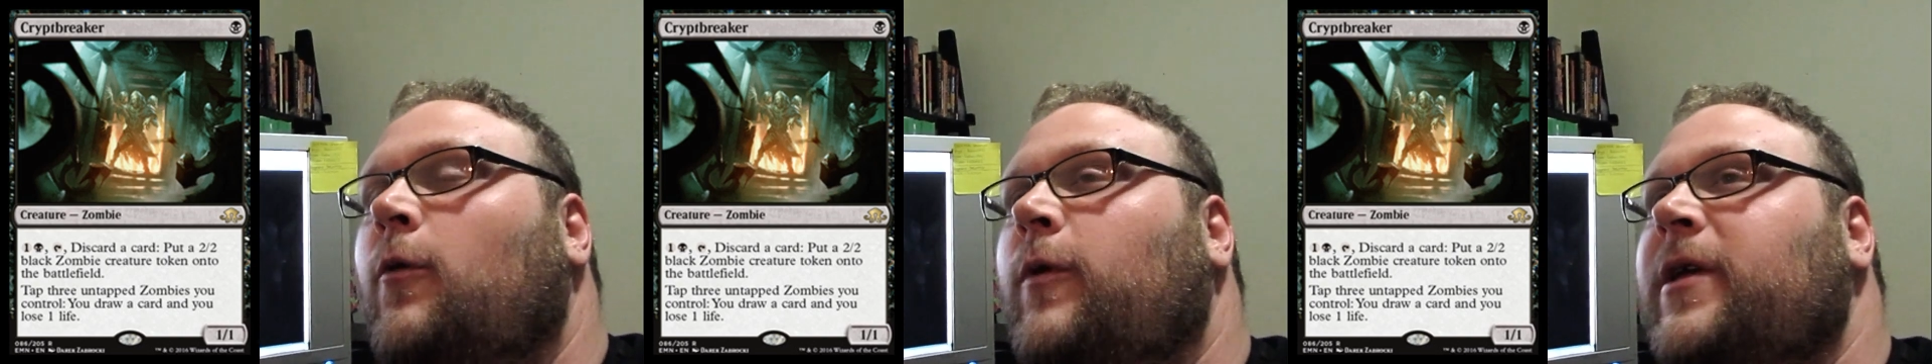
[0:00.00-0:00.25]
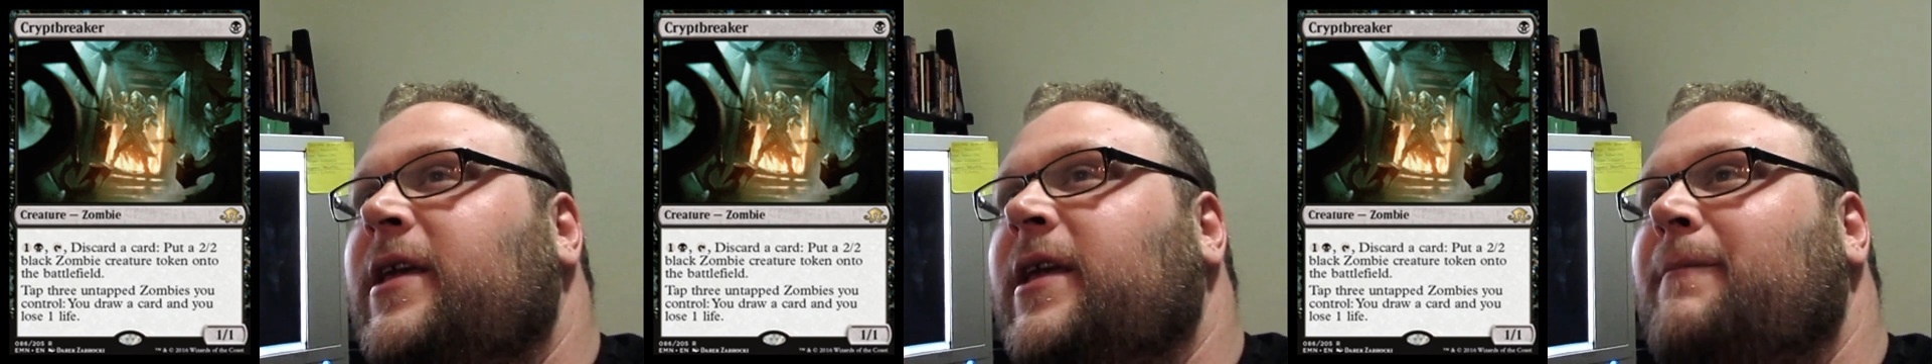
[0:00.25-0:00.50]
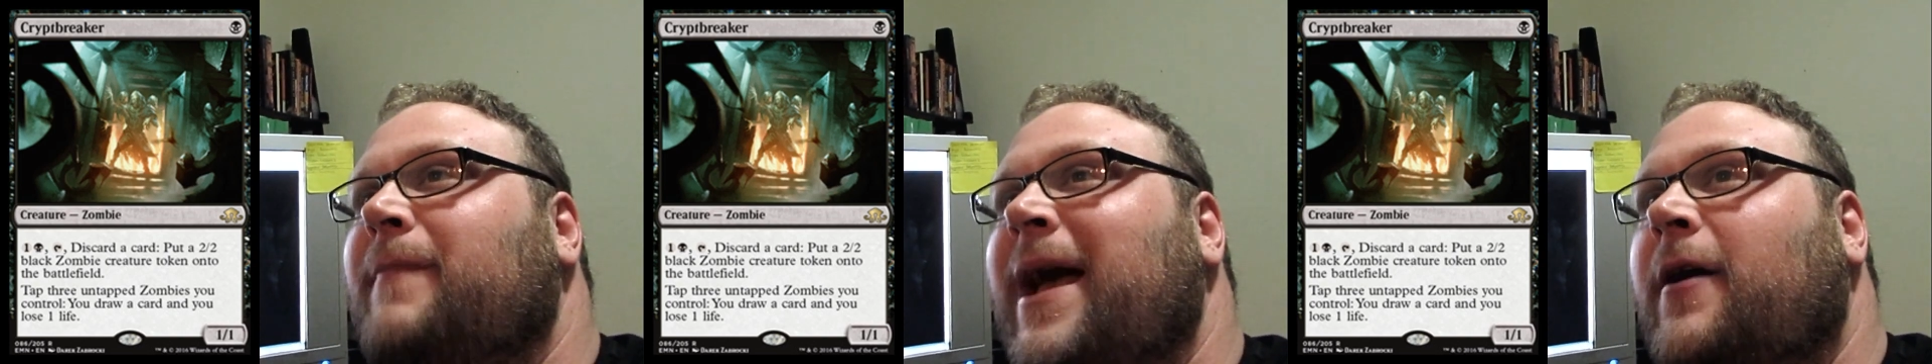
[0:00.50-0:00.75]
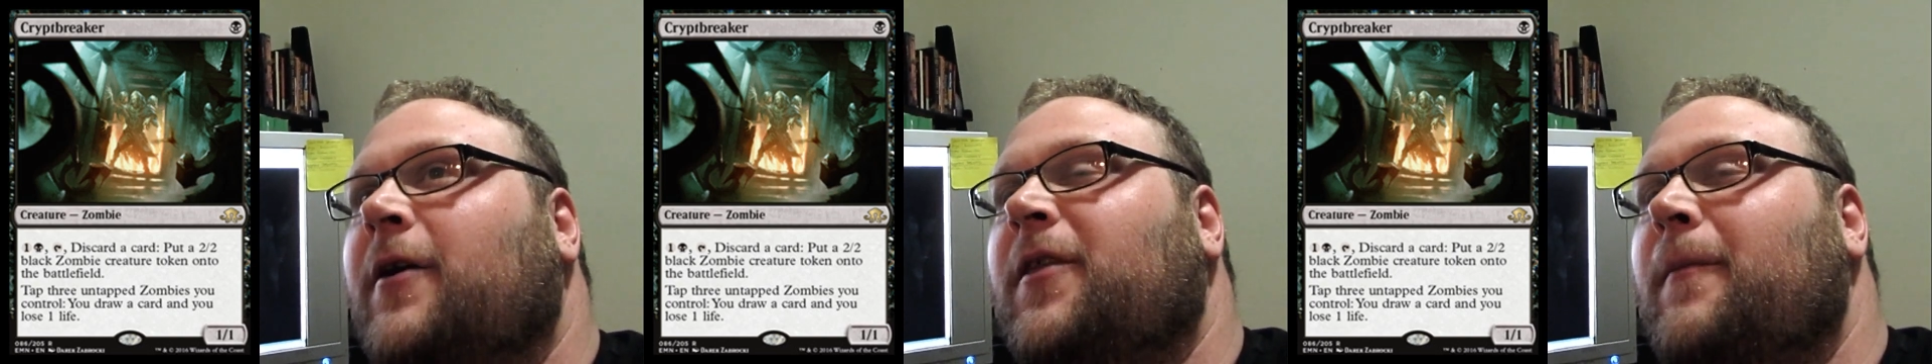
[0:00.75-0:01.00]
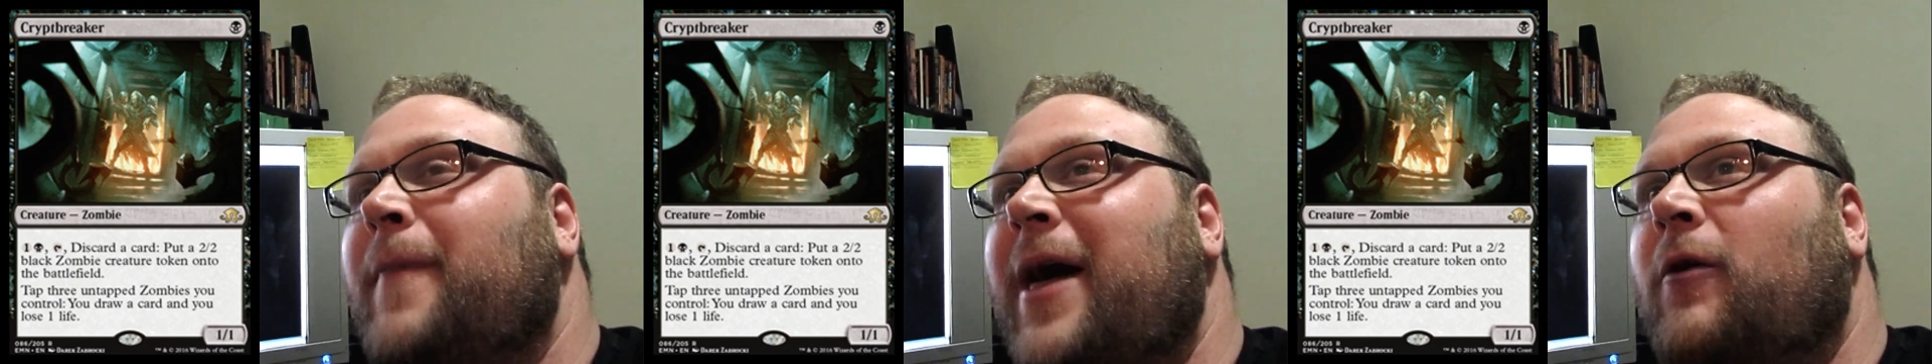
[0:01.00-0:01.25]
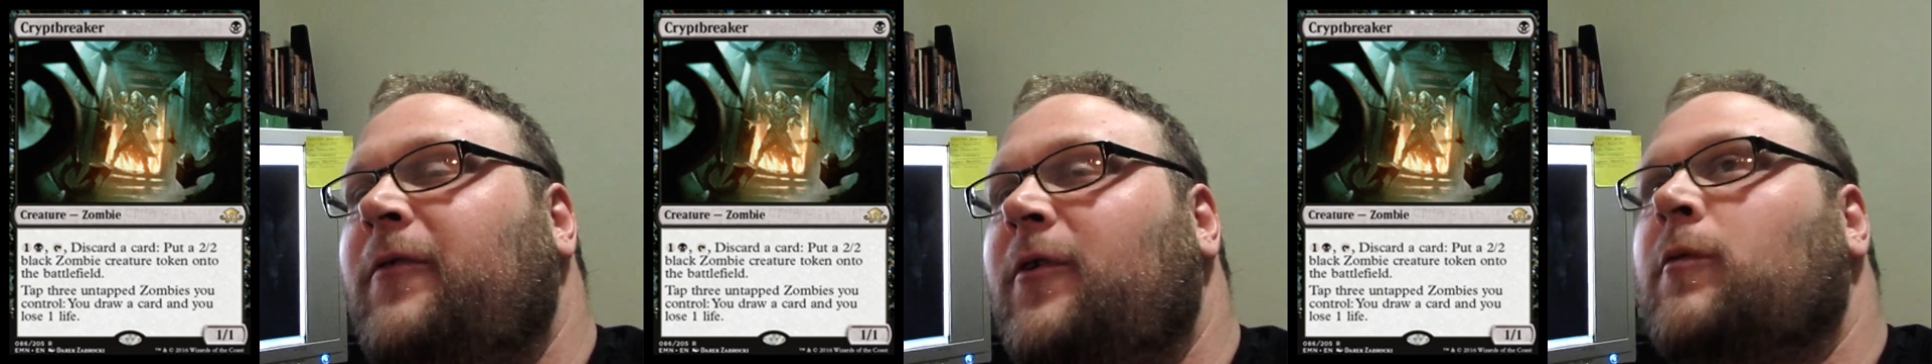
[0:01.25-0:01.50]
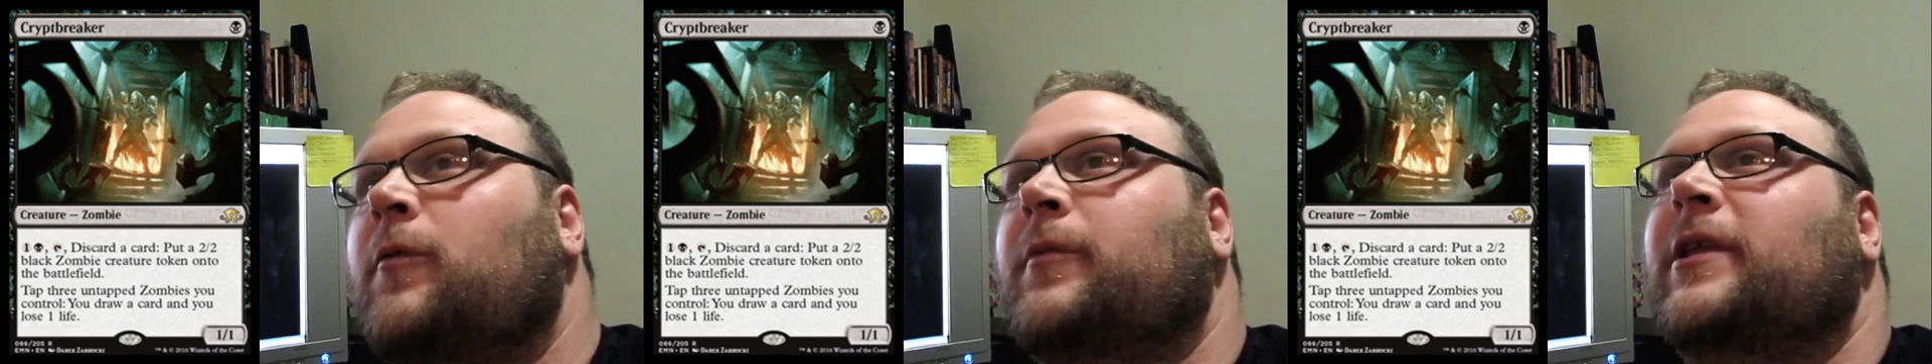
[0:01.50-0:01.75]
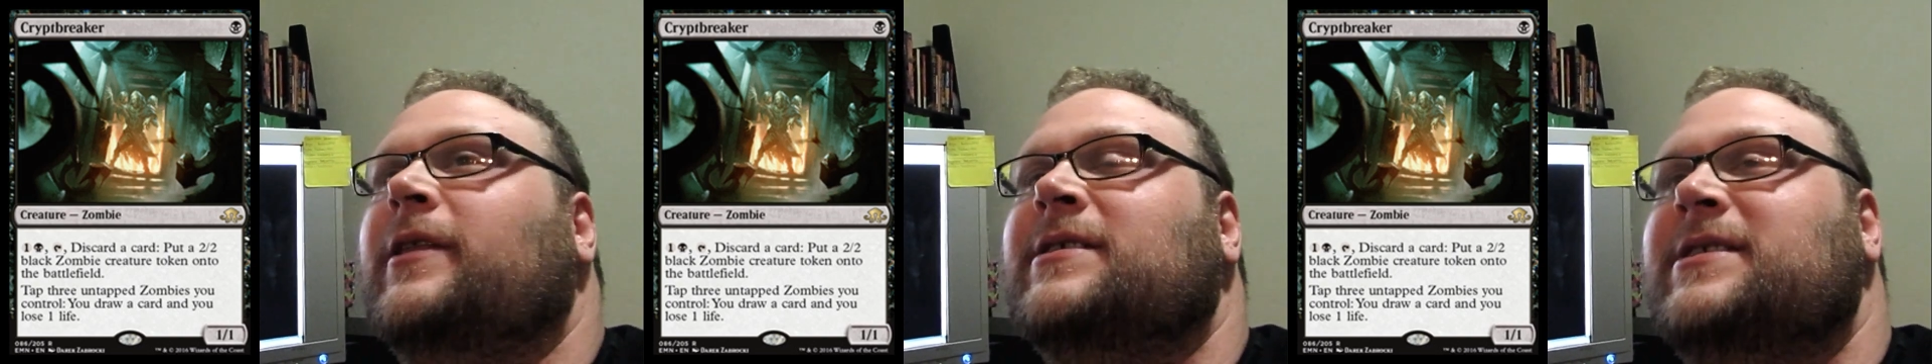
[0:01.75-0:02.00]
we can get it back onto the battlefield when
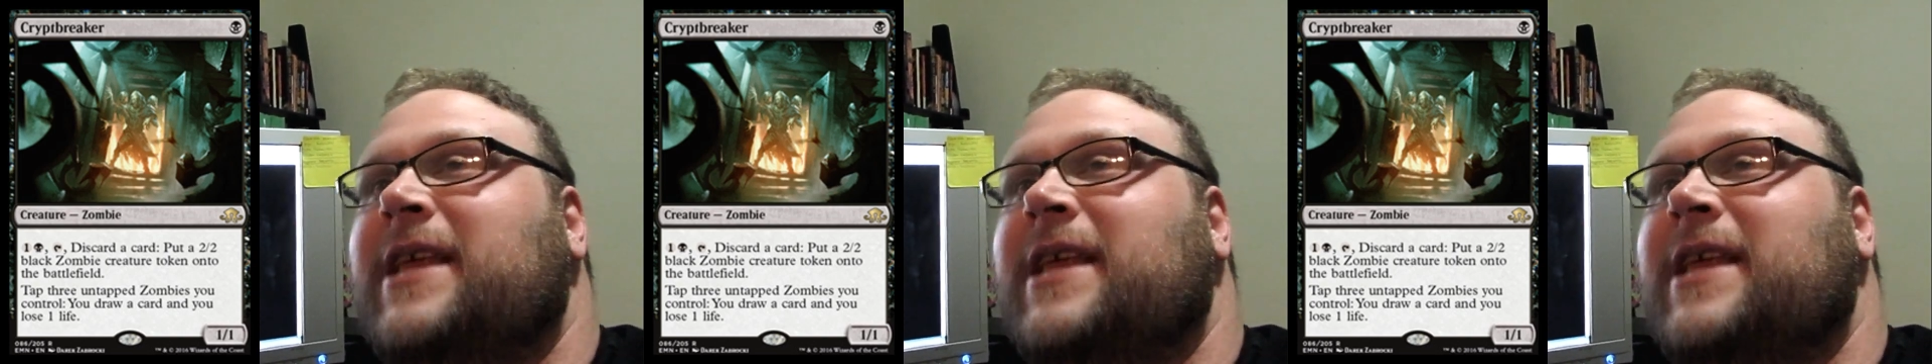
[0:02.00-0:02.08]
Relentless